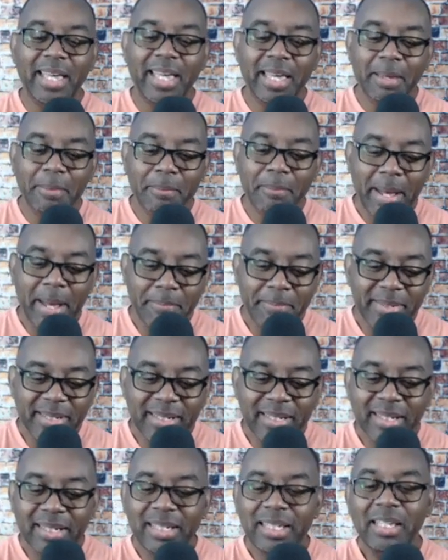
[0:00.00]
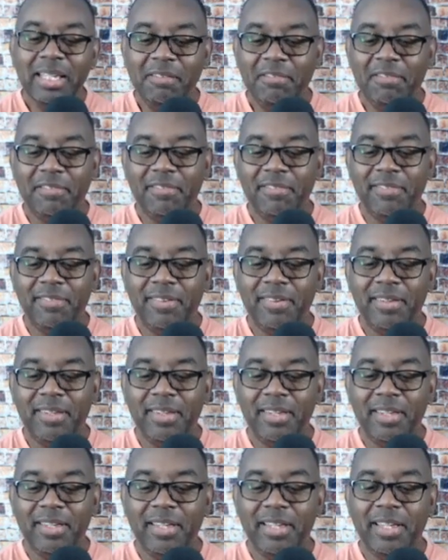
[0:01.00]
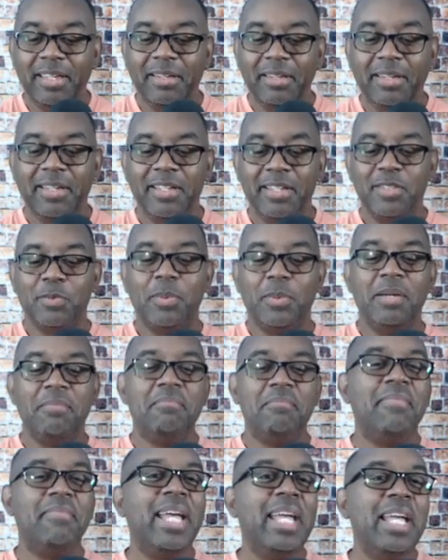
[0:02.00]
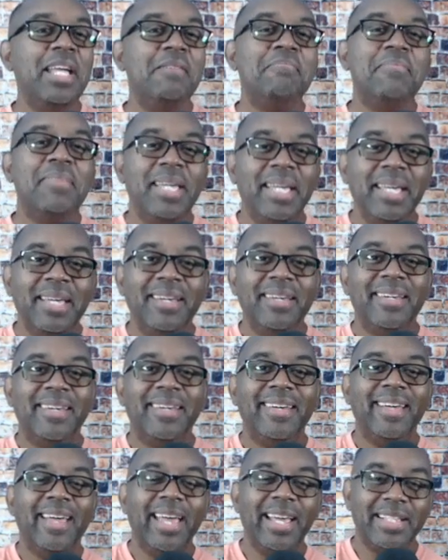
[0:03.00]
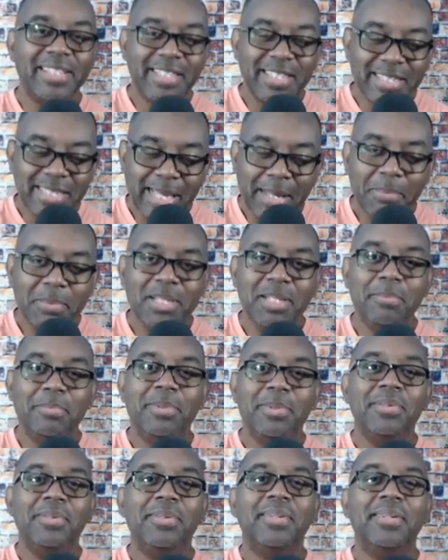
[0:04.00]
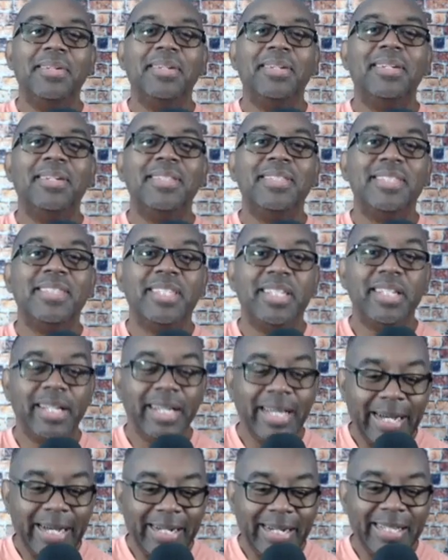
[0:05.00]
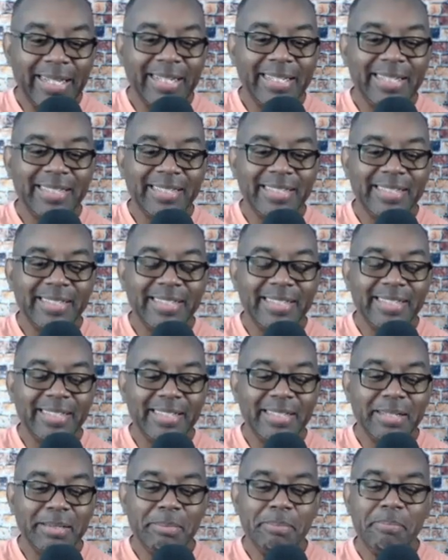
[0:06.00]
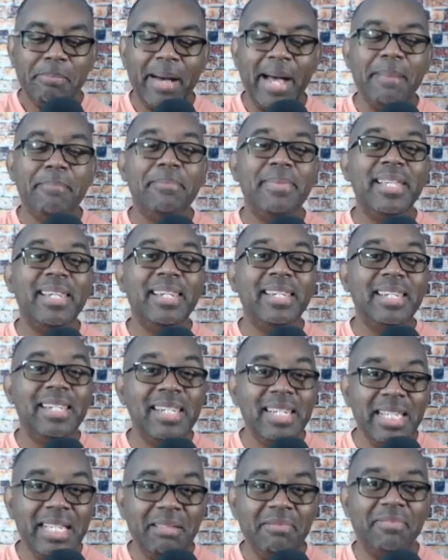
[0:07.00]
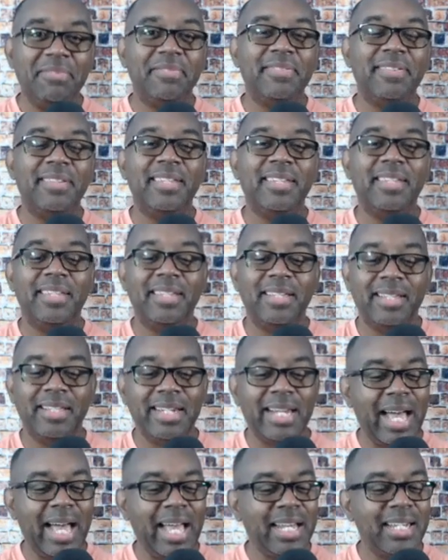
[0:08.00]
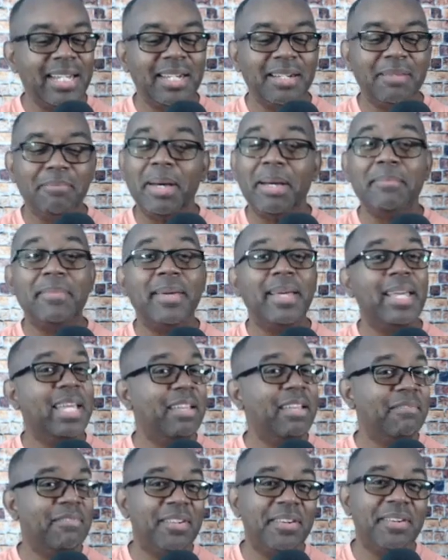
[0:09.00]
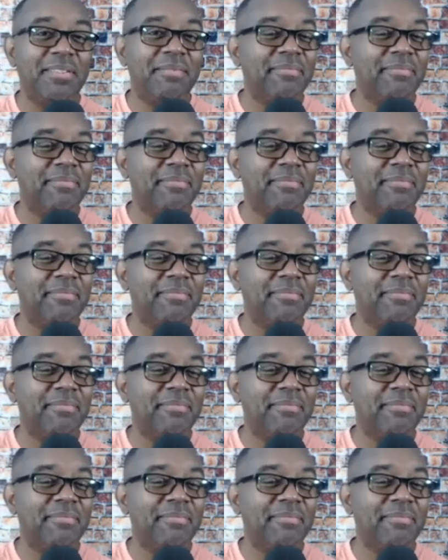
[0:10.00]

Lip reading: My belief is what made me acceptable to God. My belief, not my behavior,